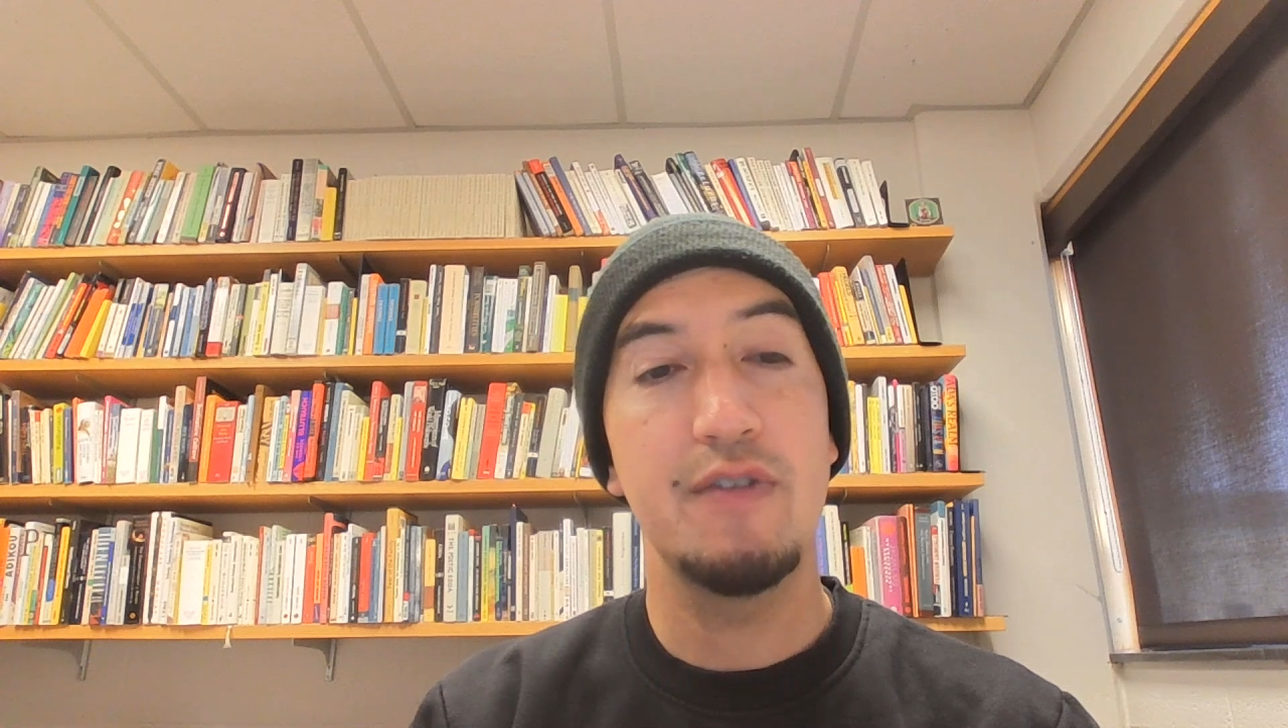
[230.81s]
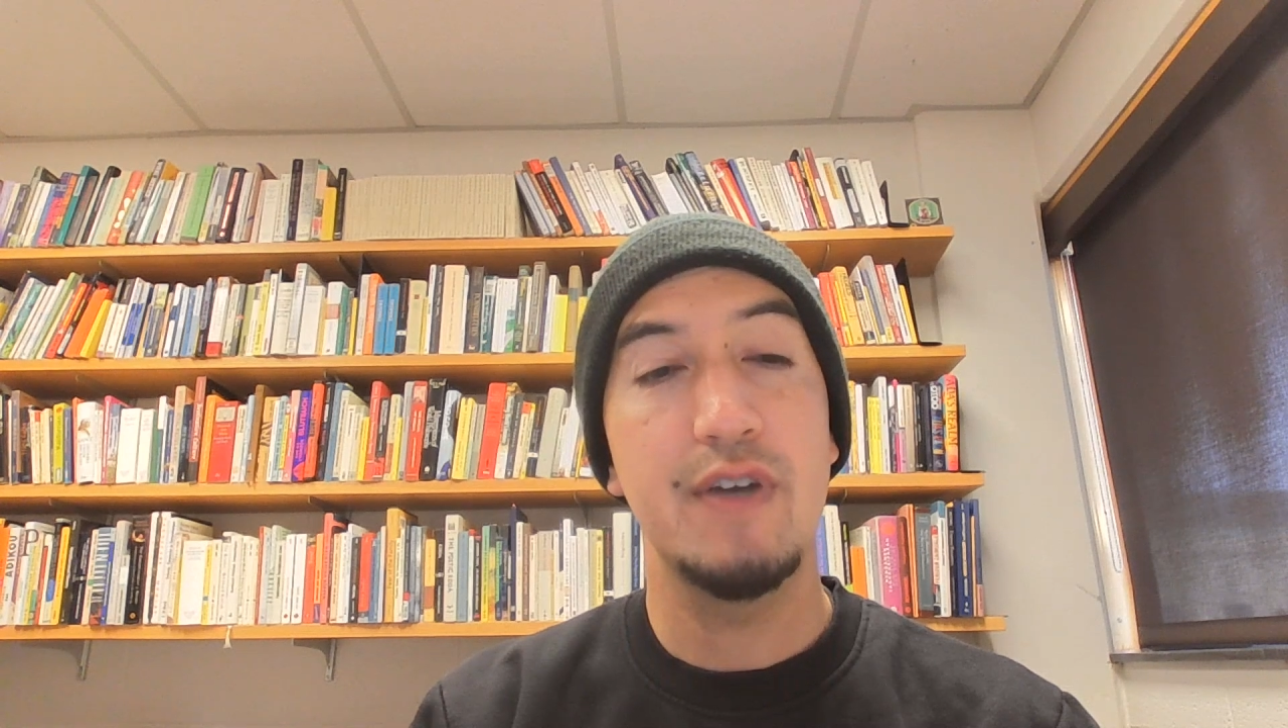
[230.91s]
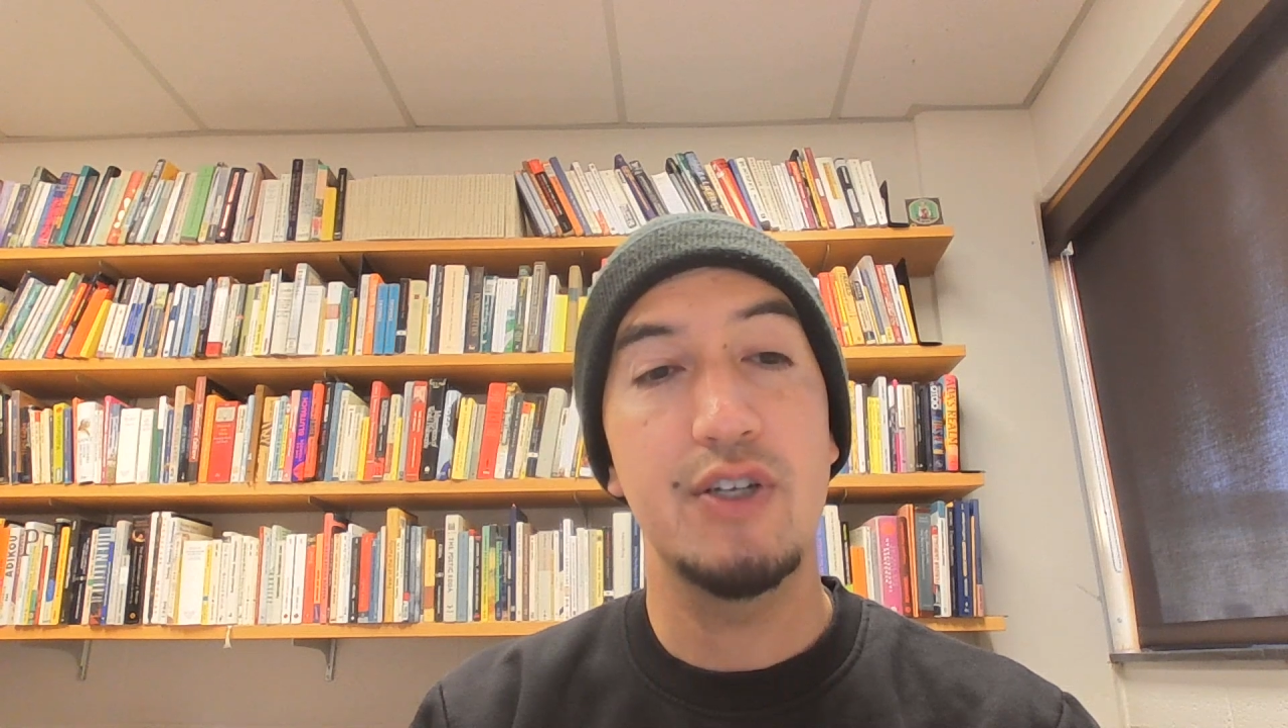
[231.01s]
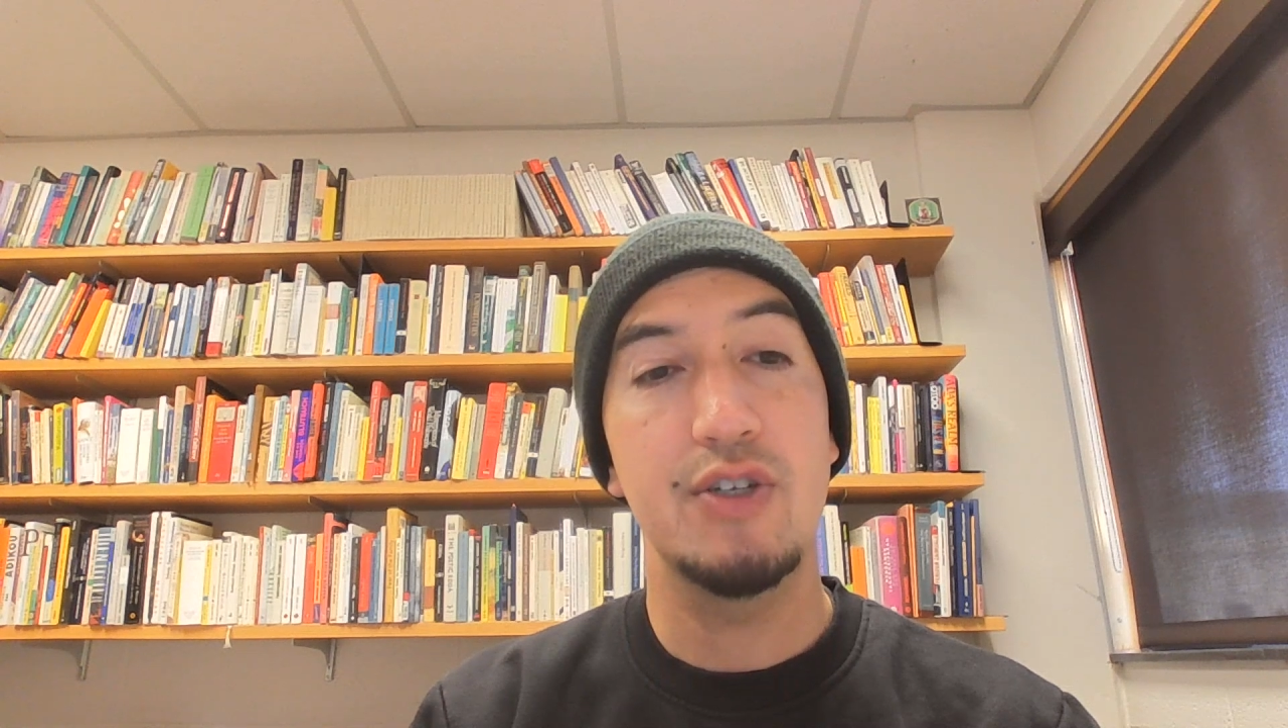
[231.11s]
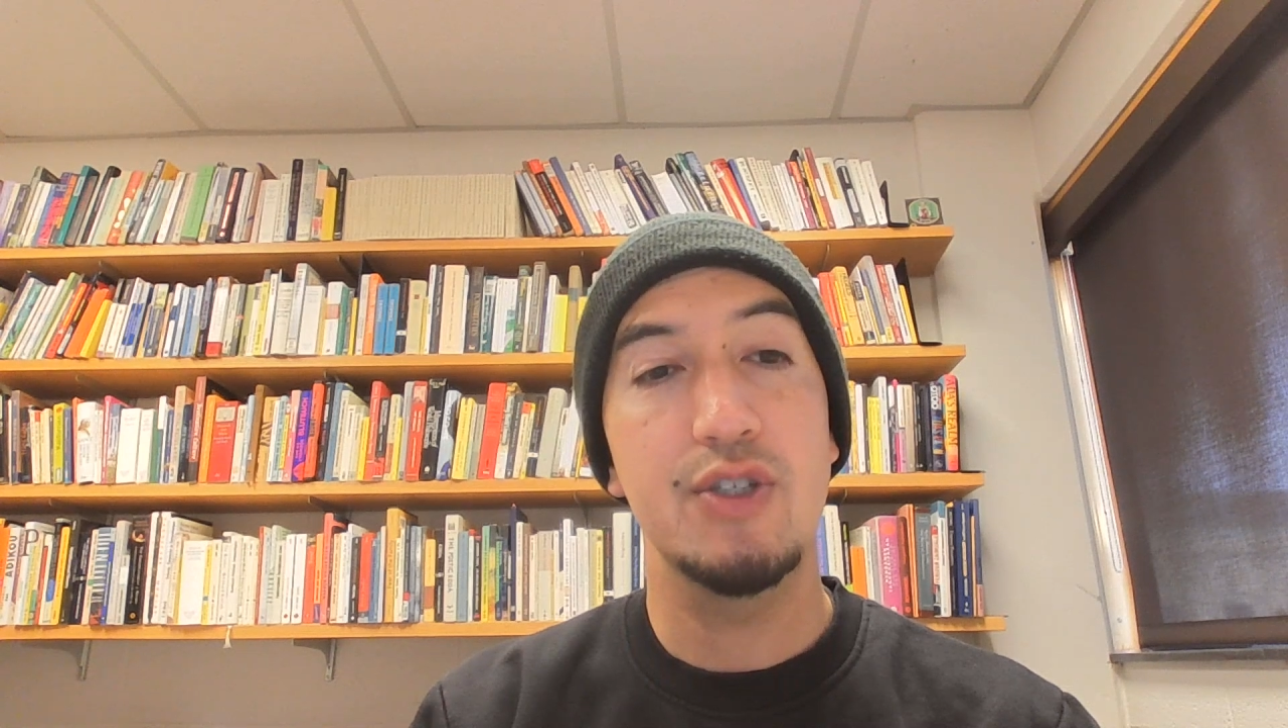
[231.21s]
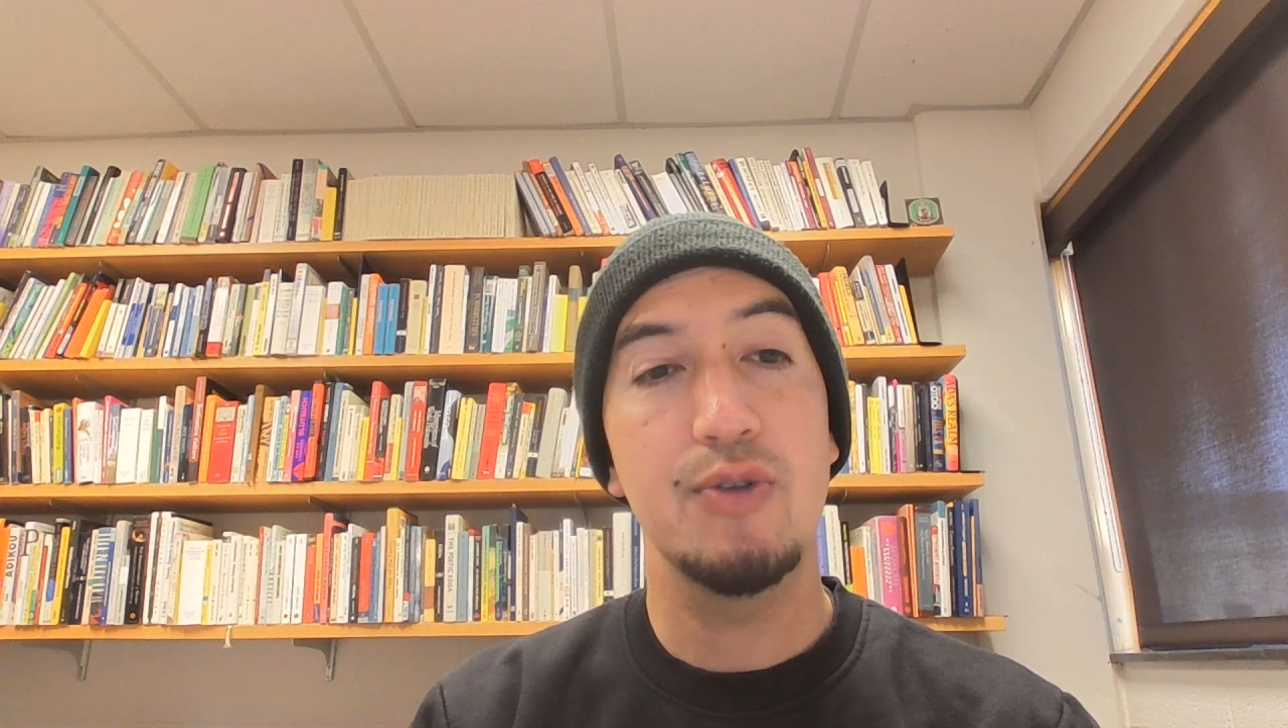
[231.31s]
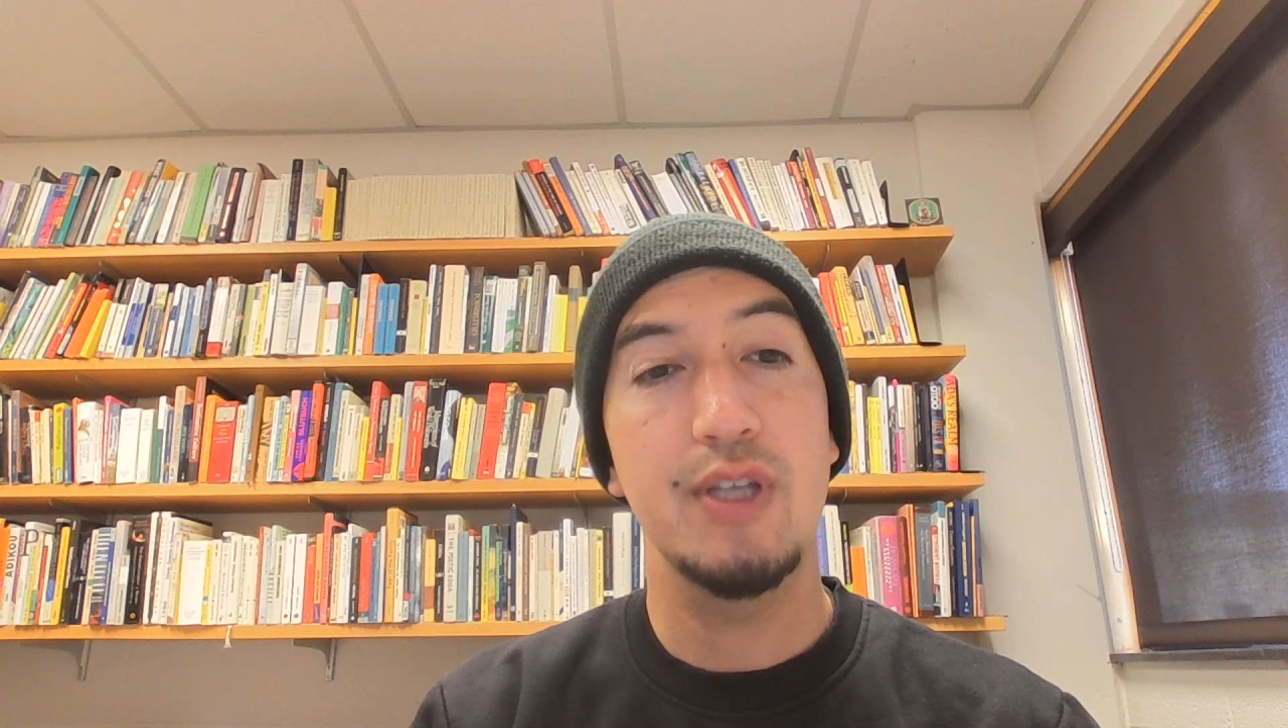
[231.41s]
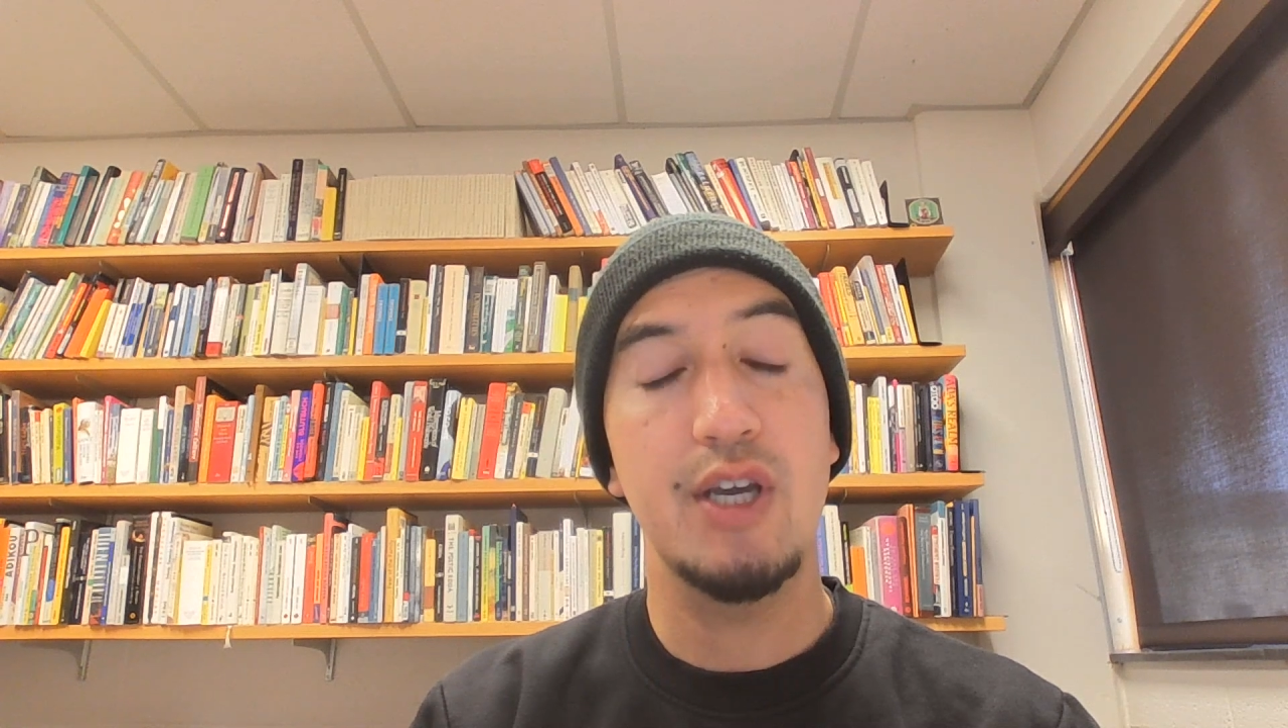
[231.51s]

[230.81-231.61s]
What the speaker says: he ventures only